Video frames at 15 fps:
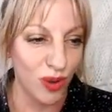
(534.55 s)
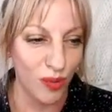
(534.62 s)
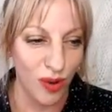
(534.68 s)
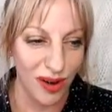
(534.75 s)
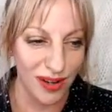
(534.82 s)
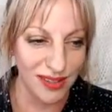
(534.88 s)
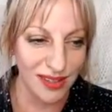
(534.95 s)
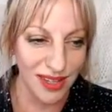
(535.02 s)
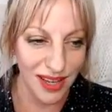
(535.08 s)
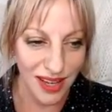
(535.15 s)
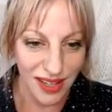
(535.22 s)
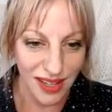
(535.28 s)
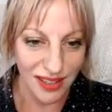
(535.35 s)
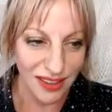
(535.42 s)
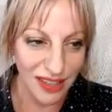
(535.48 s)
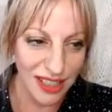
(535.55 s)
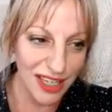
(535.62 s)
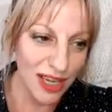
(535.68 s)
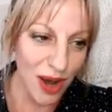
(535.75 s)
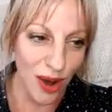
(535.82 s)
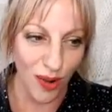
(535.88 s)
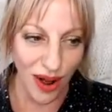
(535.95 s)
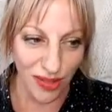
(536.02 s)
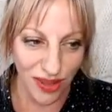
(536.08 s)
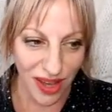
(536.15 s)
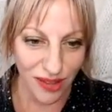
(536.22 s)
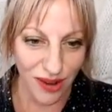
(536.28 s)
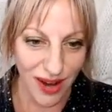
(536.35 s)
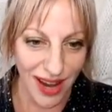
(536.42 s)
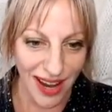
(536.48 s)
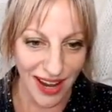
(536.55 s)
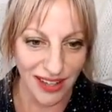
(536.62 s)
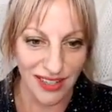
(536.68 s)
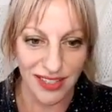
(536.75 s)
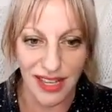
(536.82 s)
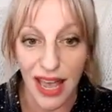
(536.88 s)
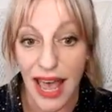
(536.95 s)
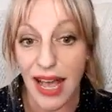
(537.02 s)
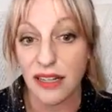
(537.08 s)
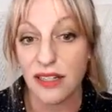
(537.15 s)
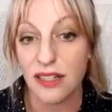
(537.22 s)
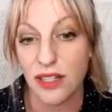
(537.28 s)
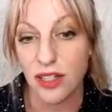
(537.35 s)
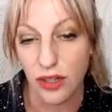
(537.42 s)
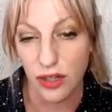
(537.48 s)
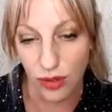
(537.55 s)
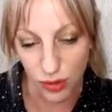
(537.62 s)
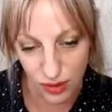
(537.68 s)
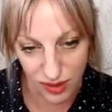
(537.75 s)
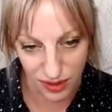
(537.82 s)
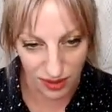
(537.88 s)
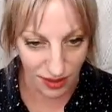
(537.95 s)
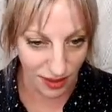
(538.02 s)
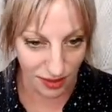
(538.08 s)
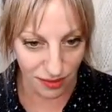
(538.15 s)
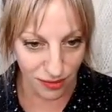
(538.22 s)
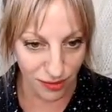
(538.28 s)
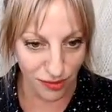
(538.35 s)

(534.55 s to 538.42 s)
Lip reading: Whereas Leo, on the other hand, is exclusive.